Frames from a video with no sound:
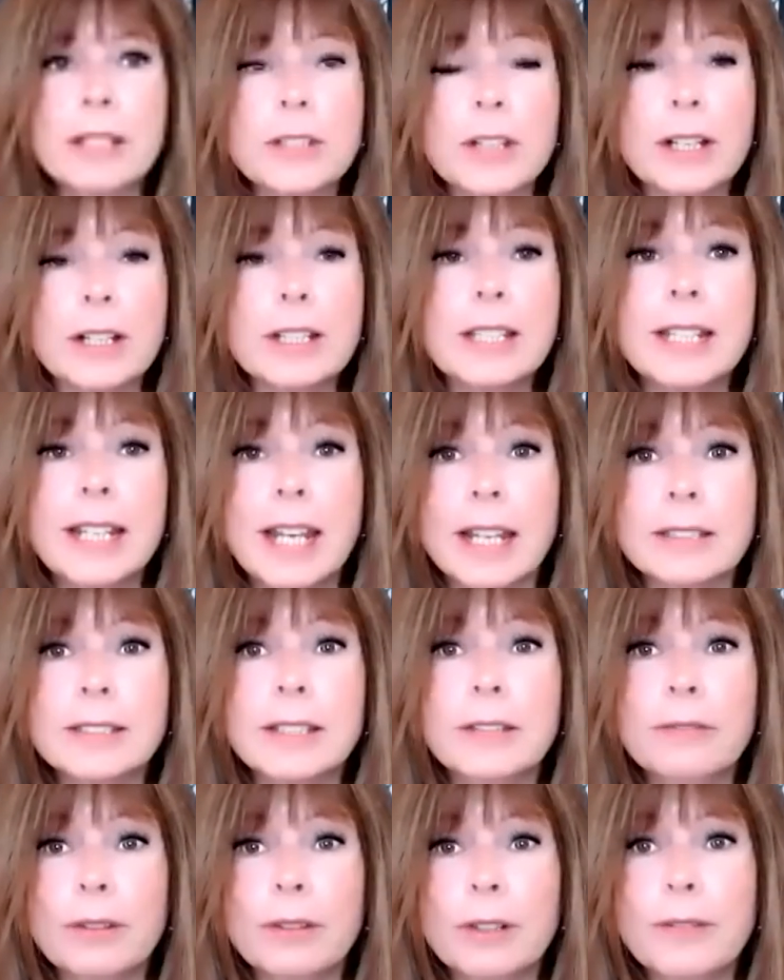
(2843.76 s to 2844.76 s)
talk to Nancy
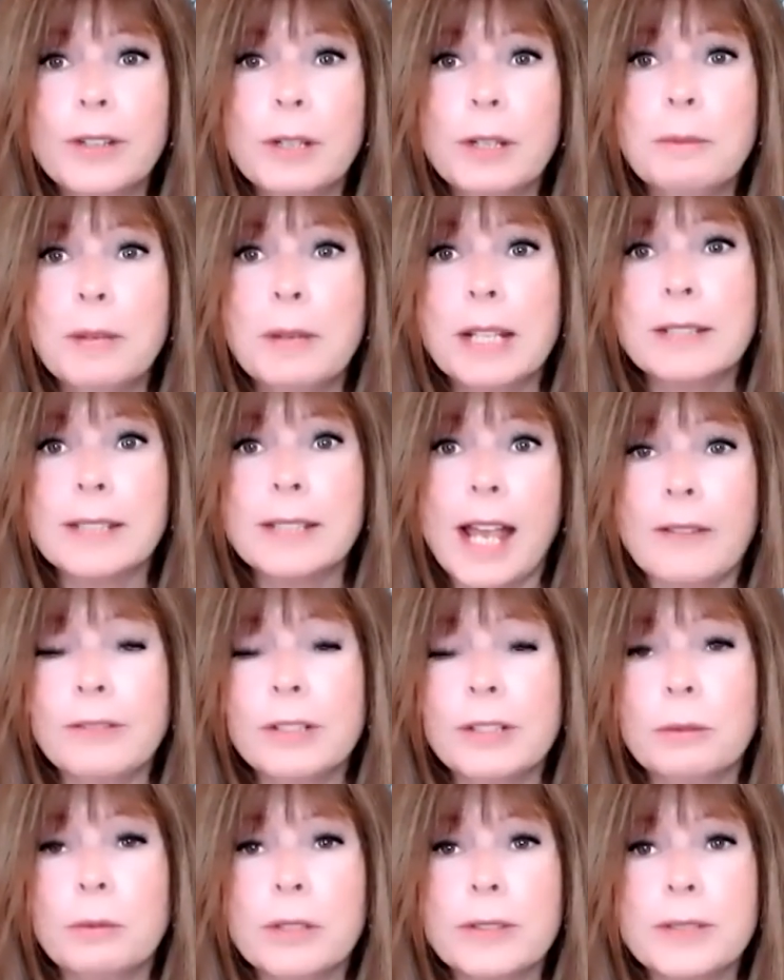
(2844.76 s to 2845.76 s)
for a few minutes
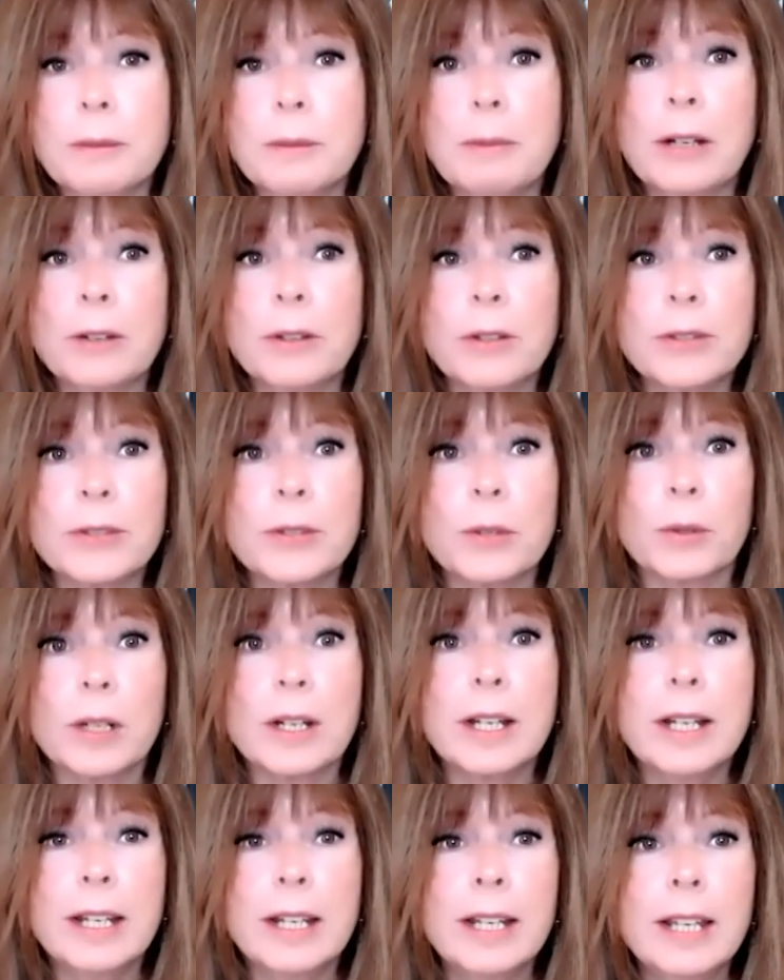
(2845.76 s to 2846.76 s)
afterwards about your
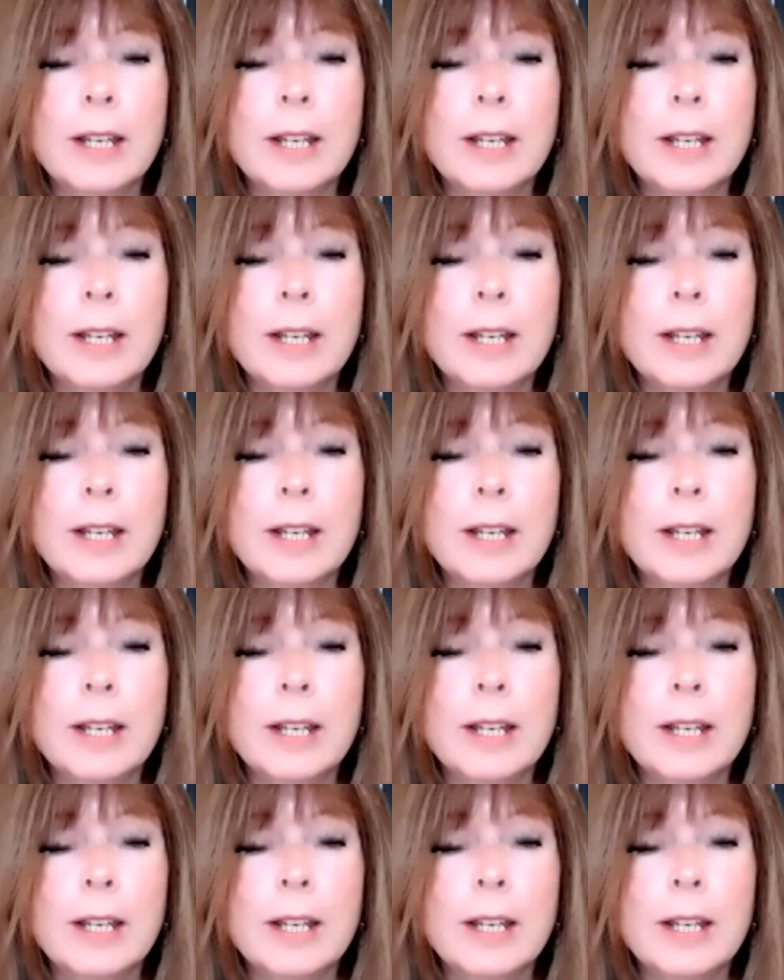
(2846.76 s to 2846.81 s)
story,